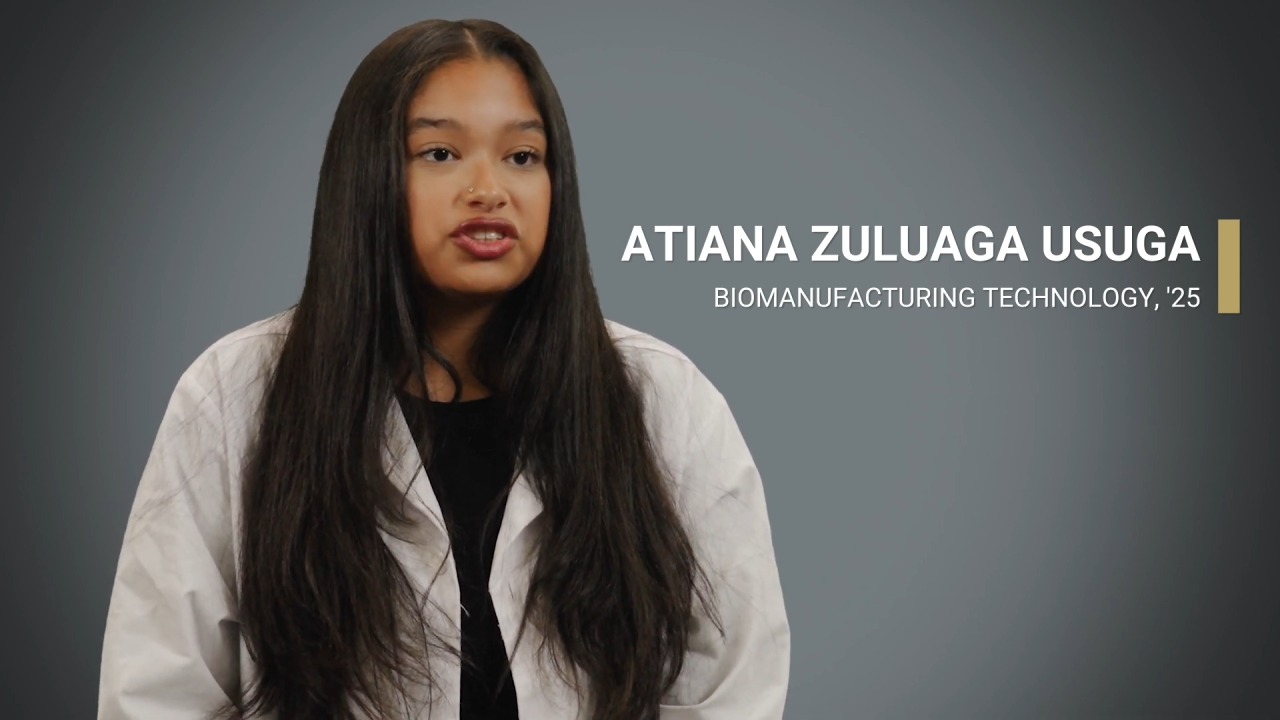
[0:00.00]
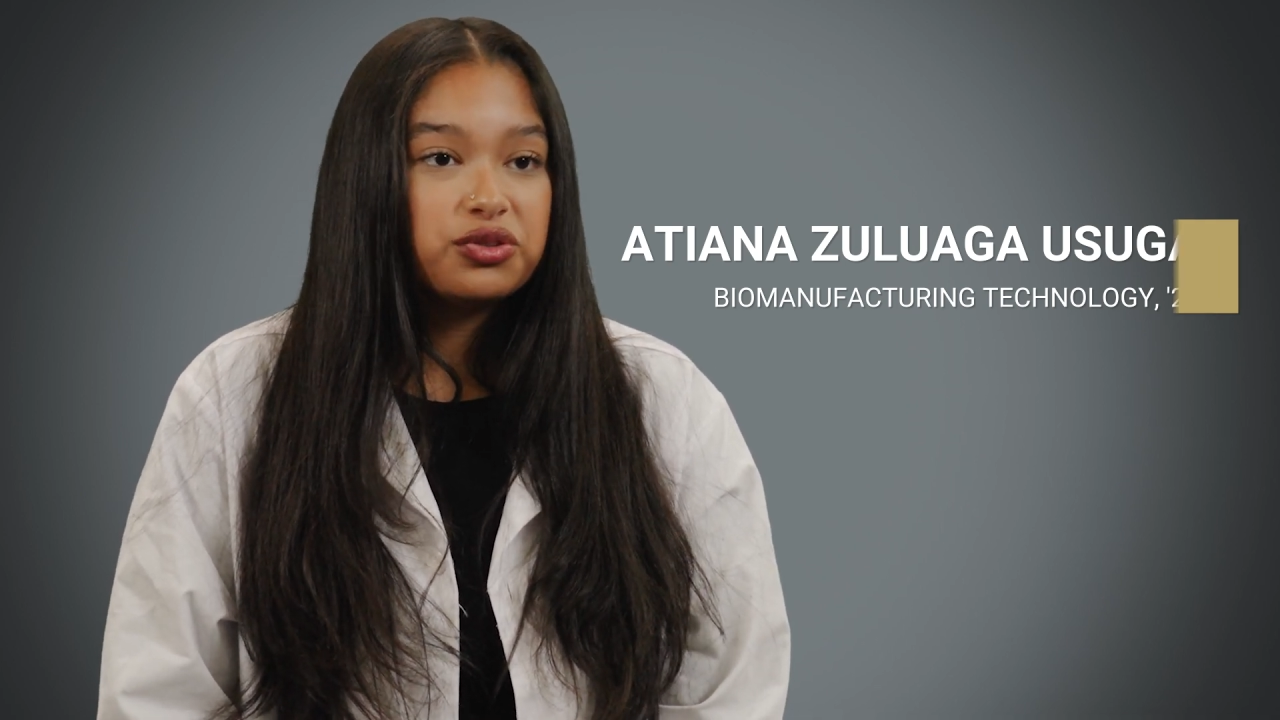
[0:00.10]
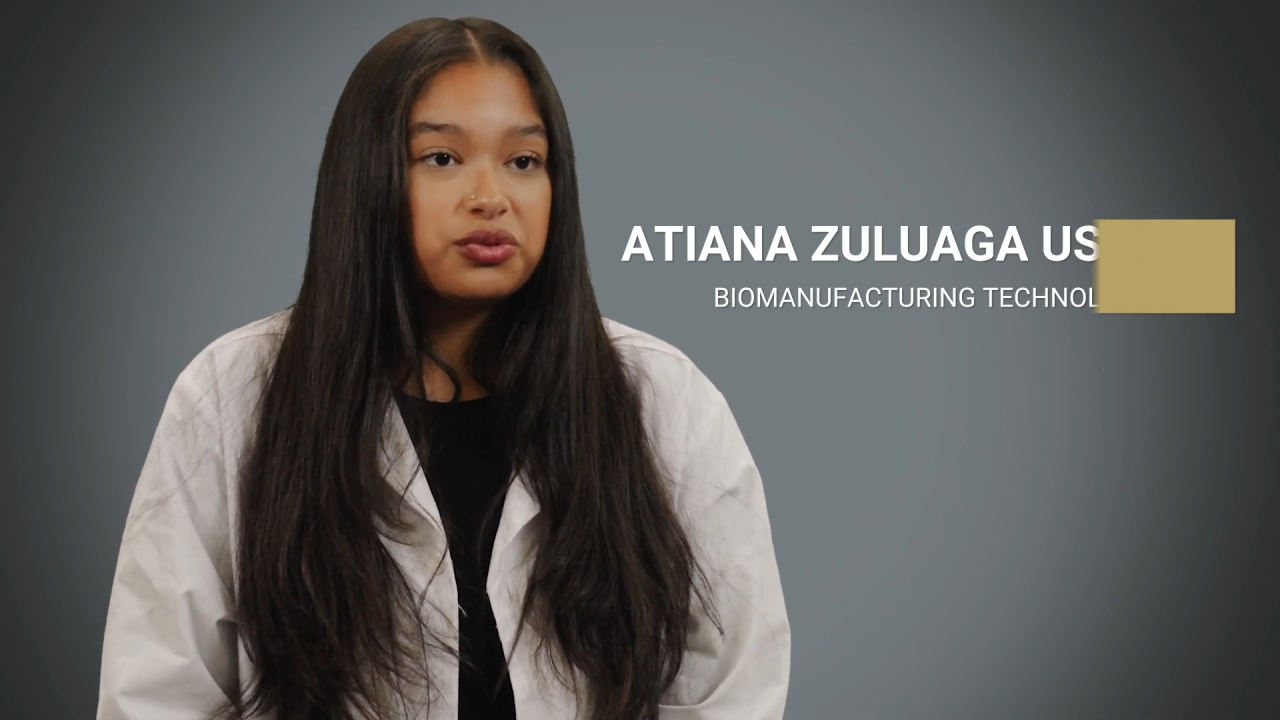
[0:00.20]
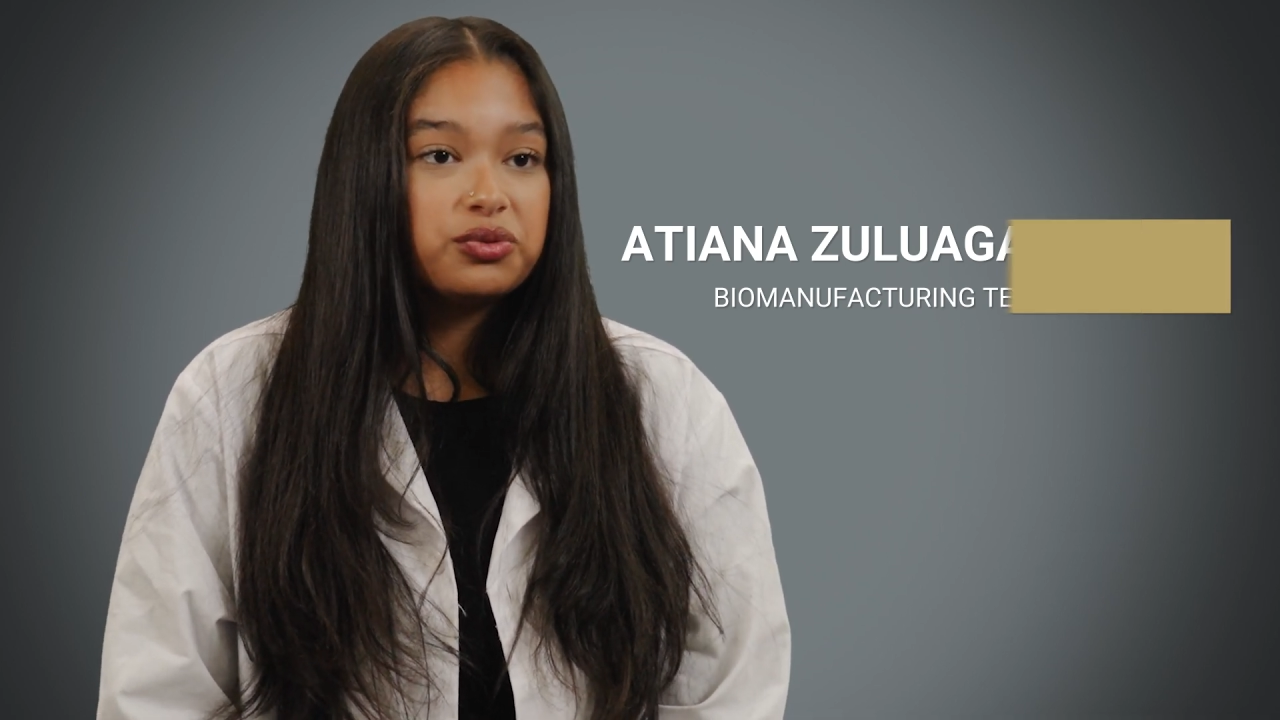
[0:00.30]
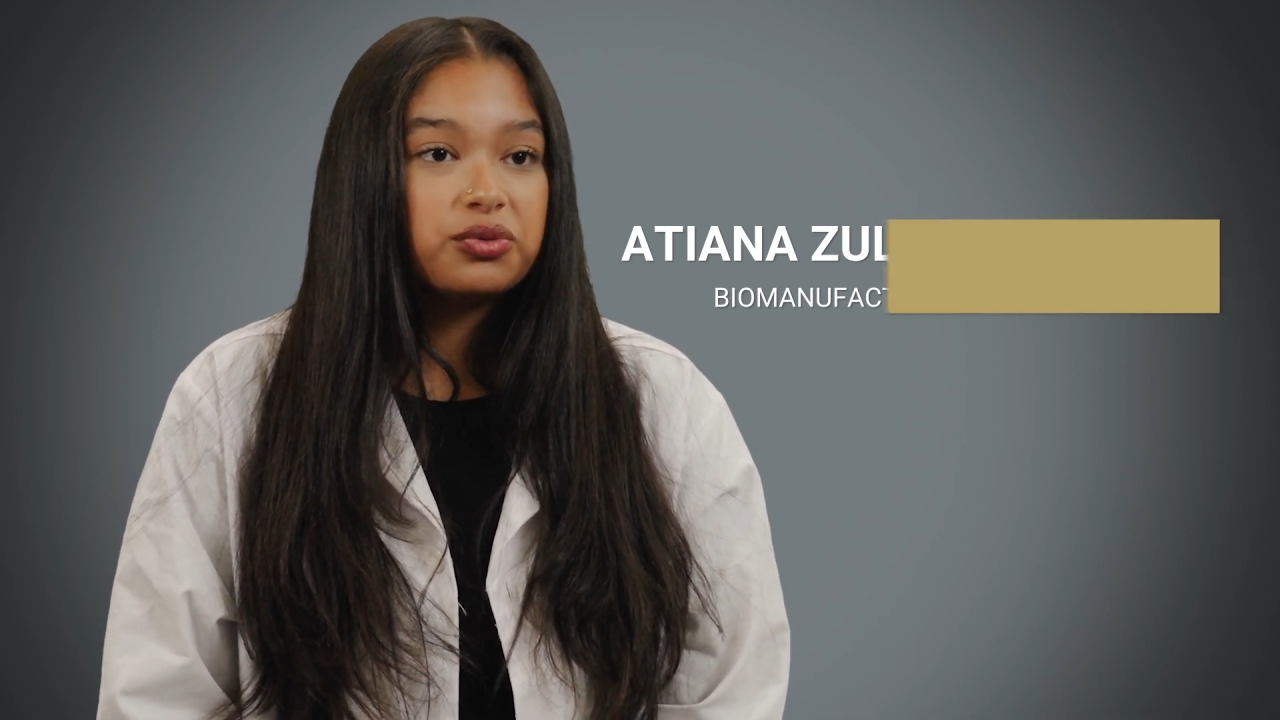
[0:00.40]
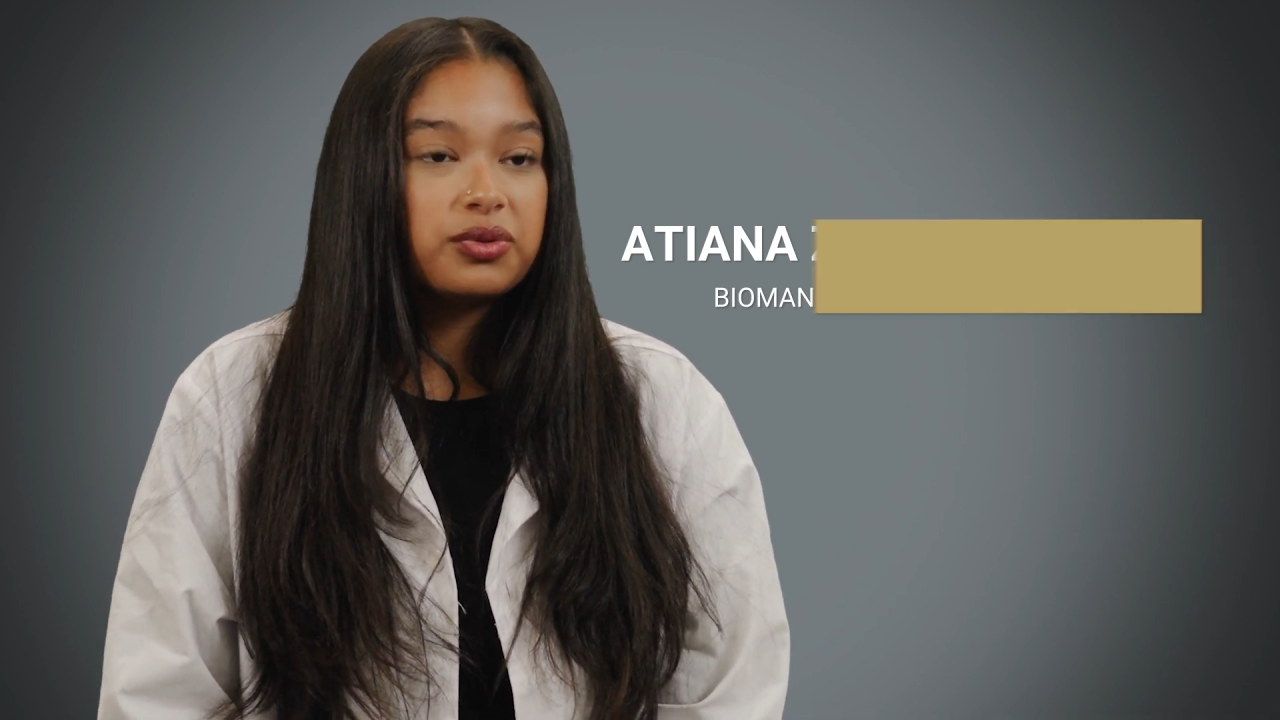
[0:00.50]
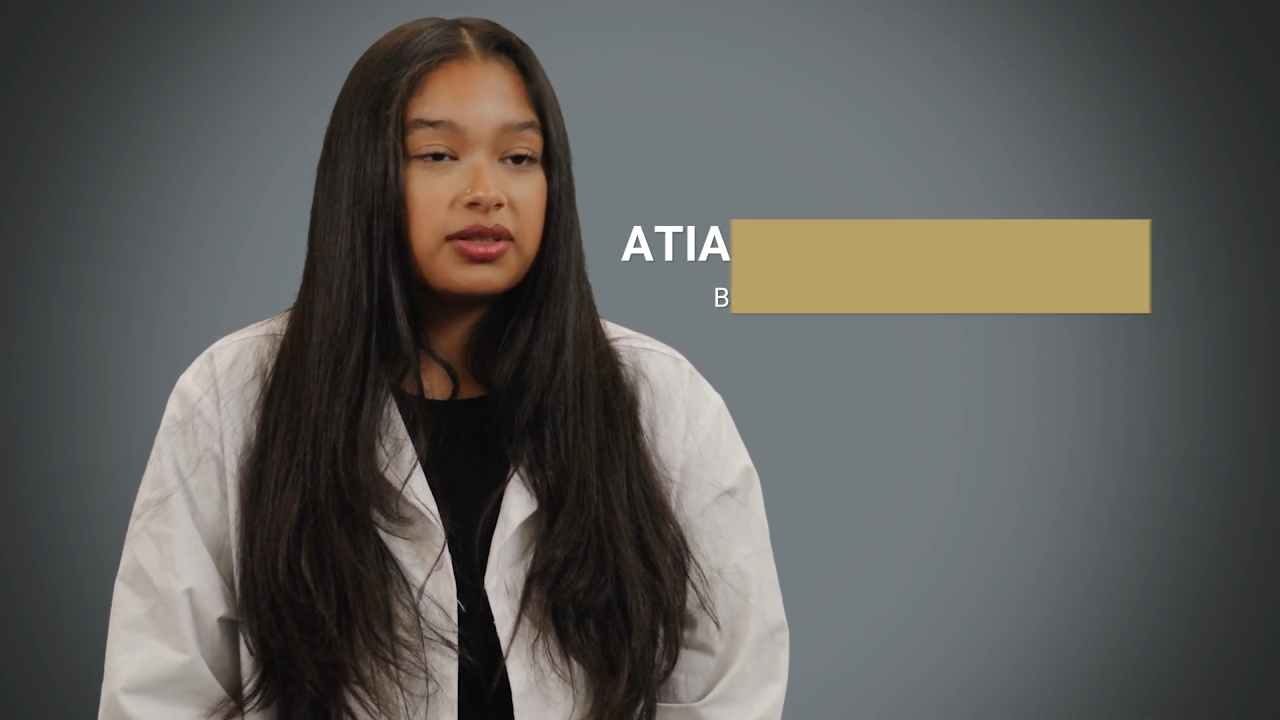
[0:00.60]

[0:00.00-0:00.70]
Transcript: to